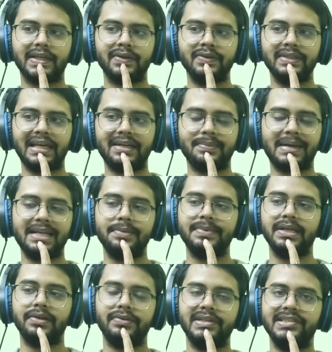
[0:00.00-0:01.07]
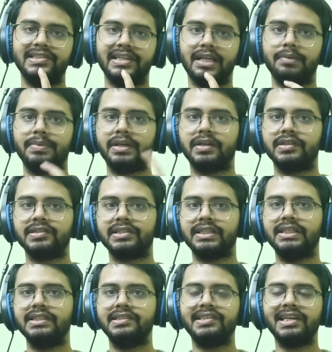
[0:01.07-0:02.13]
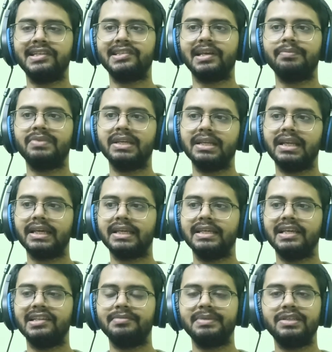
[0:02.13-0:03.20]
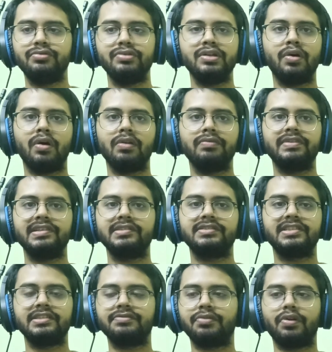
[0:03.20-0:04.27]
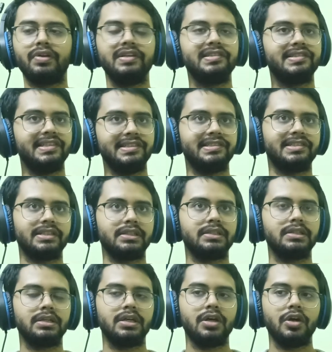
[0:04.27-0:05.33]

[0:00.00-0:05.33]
like, you know, that might be a reason here, because he said something like he has been doing all of this just for his sister.